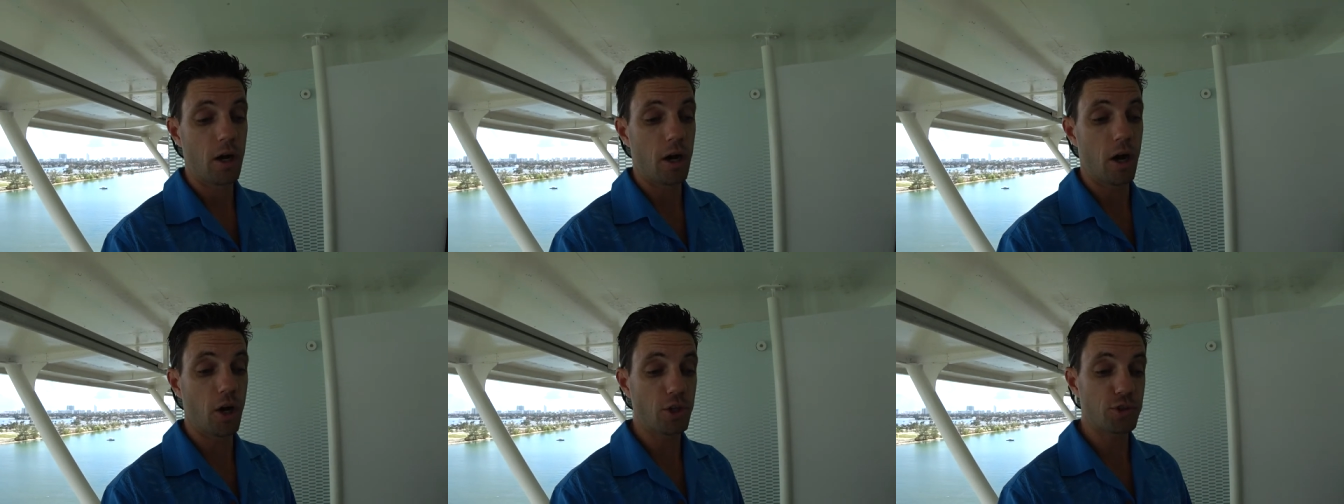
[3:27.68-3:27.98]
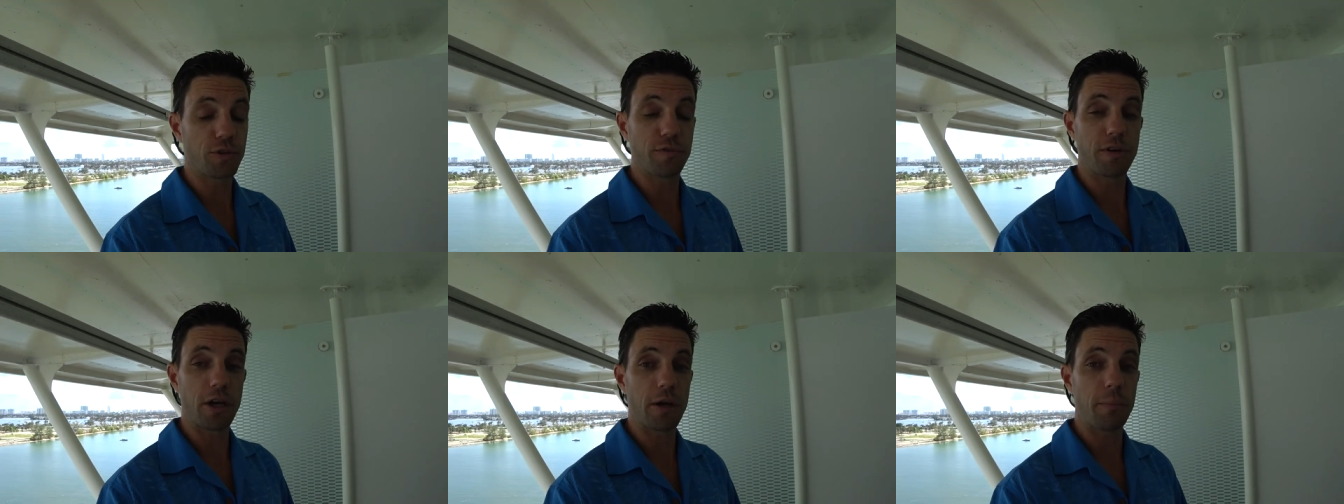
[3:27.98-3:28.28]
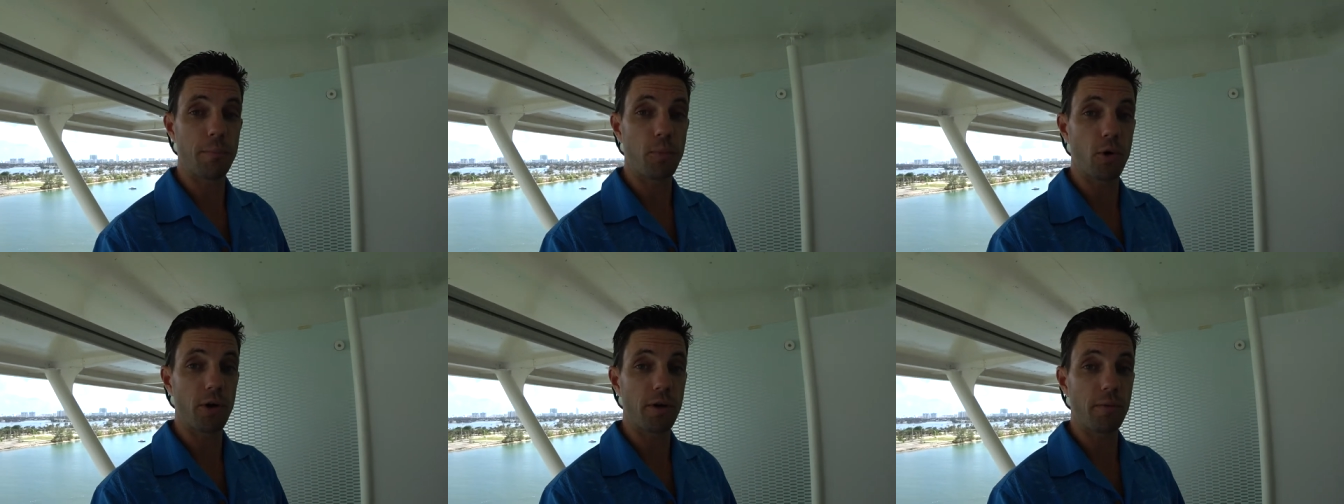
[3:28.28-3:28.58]
Also very
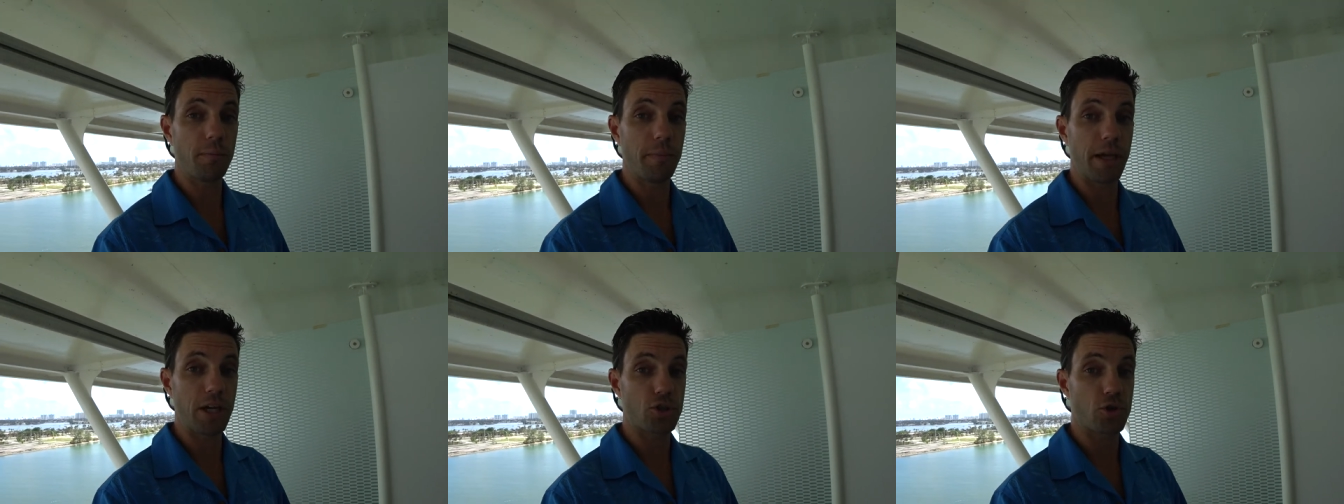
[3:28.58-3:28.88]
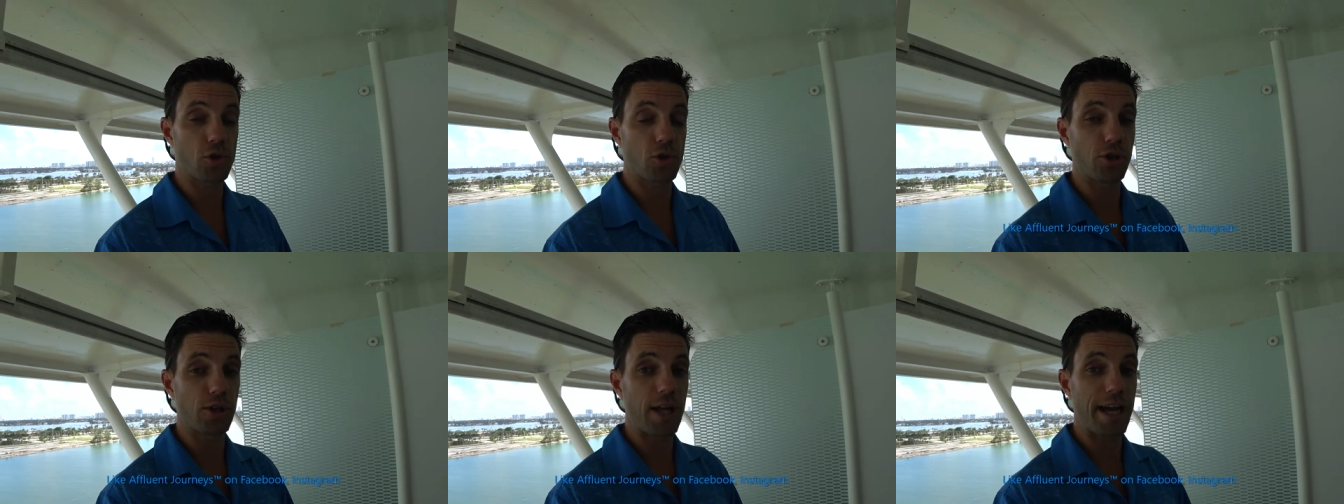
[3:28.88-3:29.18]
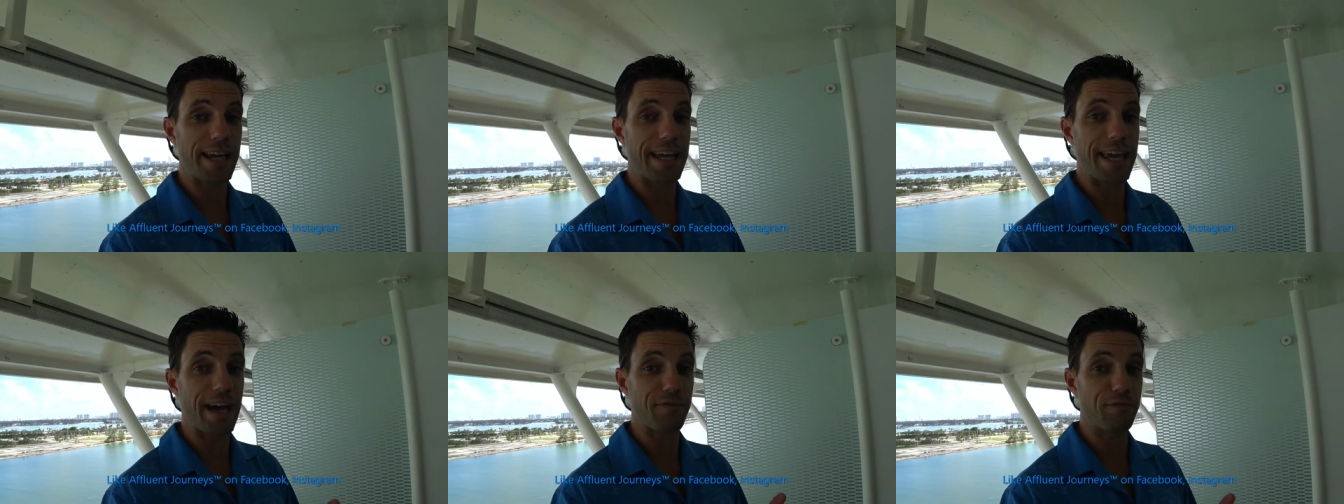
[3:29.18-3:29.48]
important, make sure to
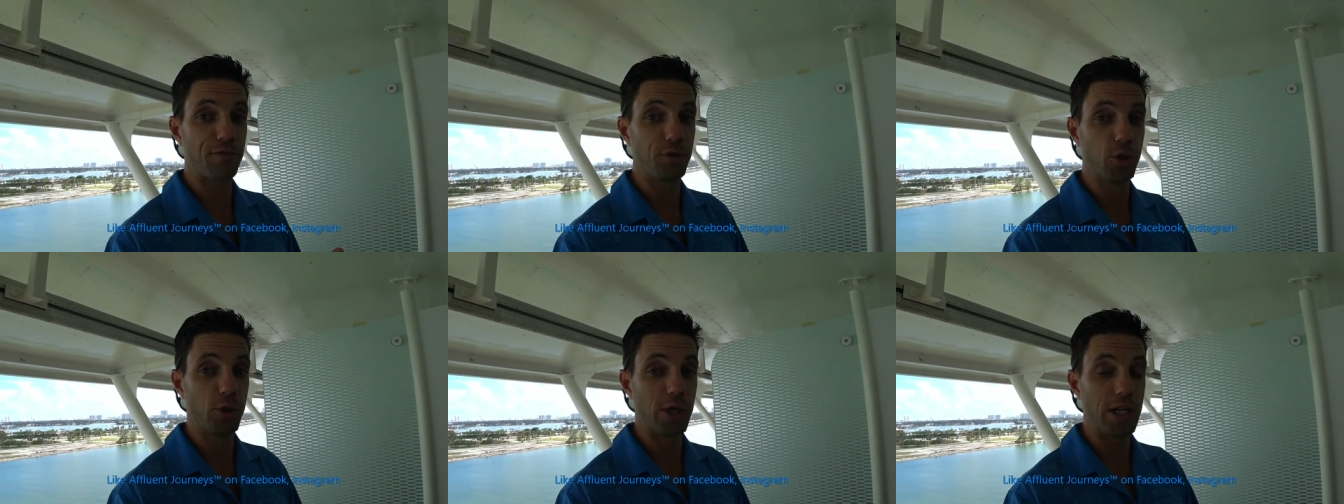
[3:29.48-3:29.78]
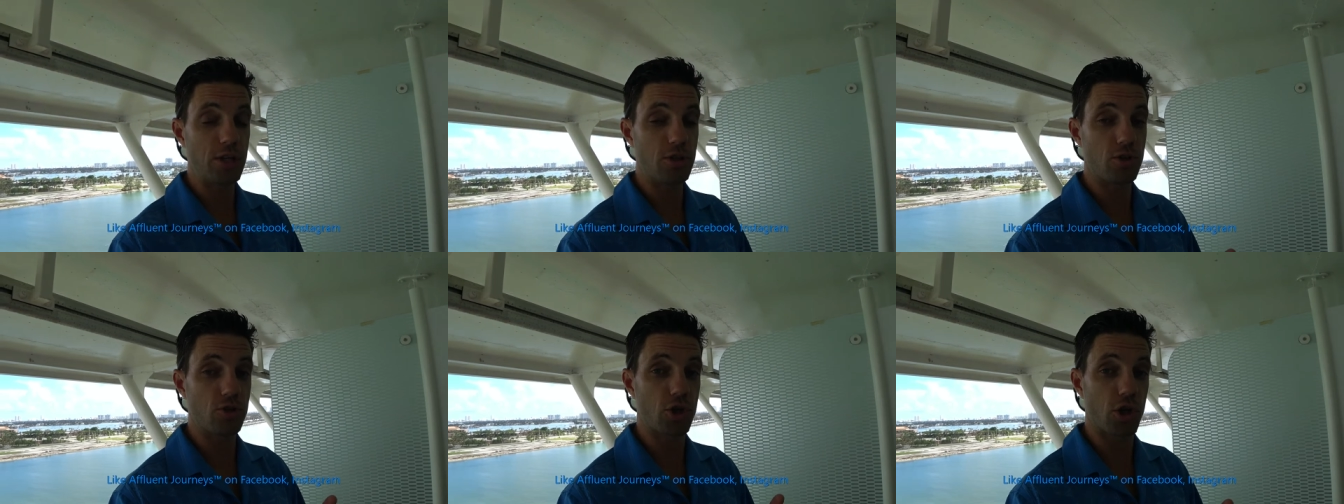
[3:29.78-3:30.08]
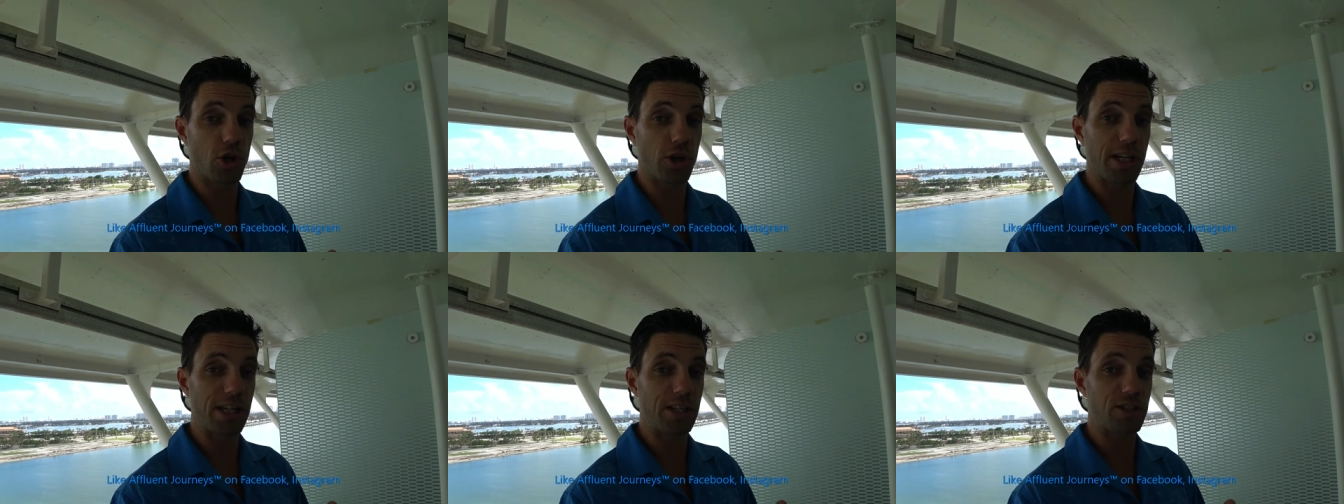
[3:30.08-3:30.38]
like Affluent
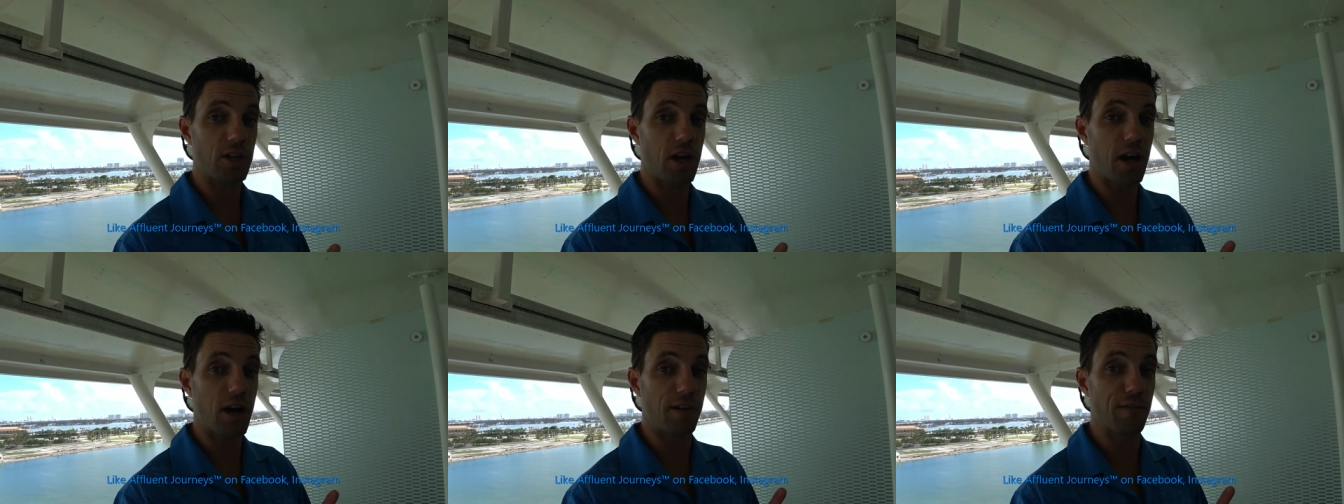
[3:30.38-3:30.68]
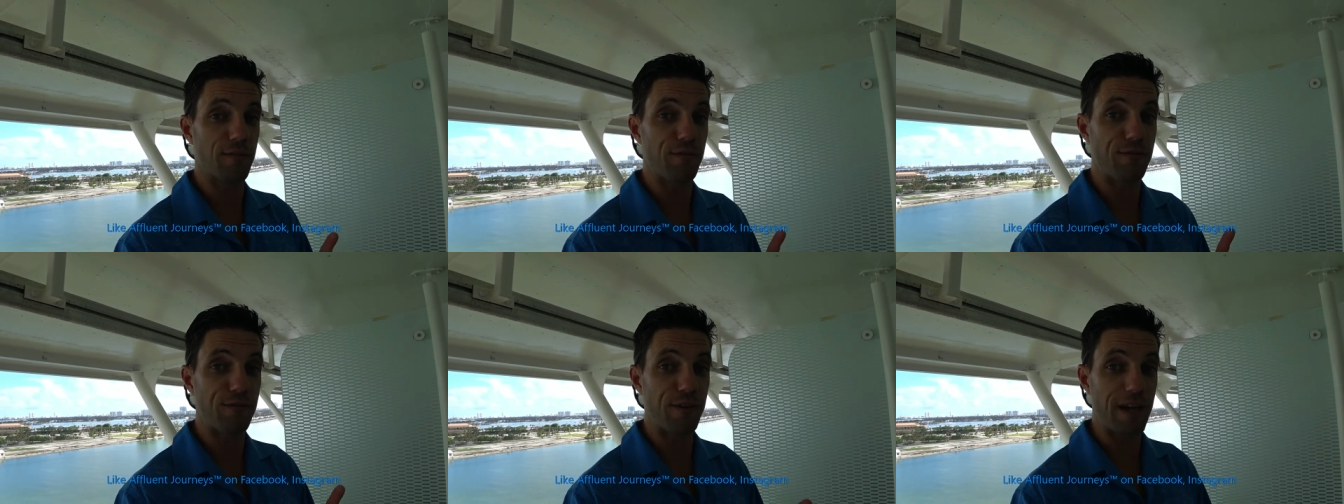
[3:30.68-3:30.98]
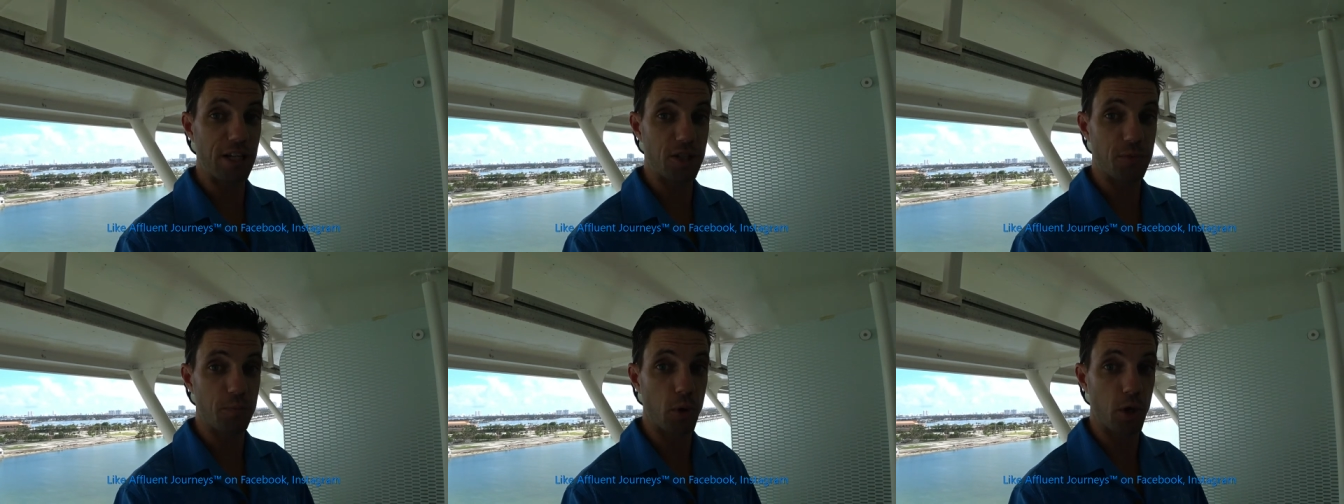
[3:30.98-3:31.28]
Journeys on
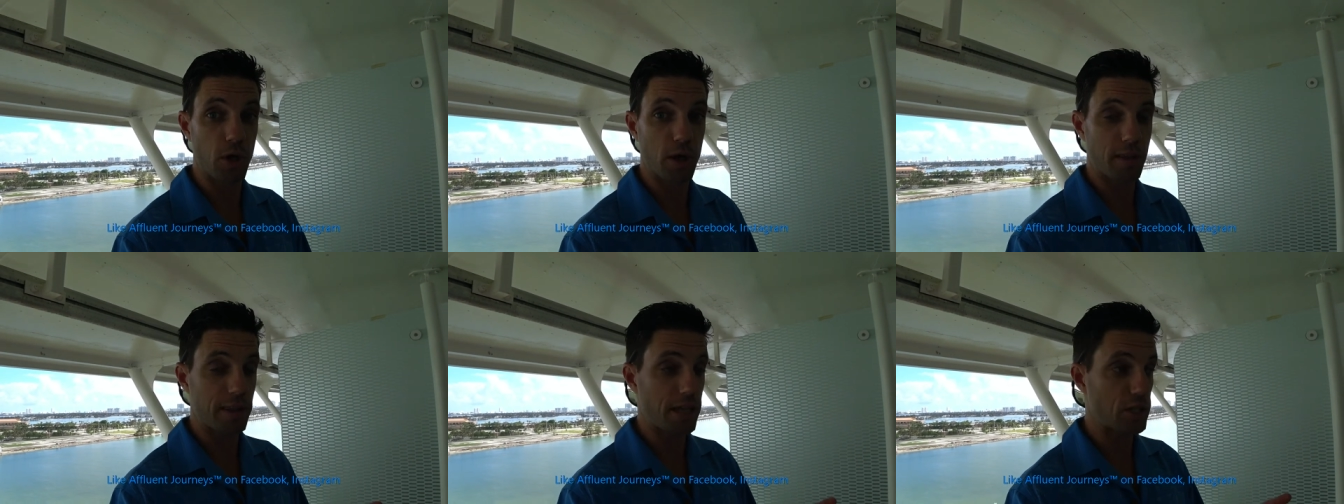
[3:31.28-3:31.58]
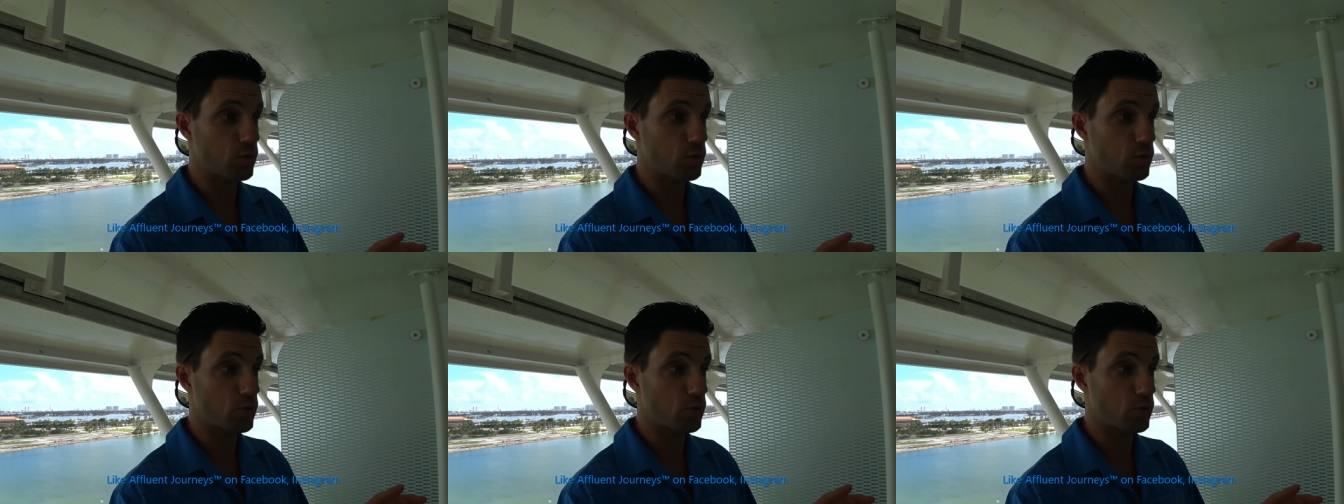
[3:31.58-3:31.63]
Facebook.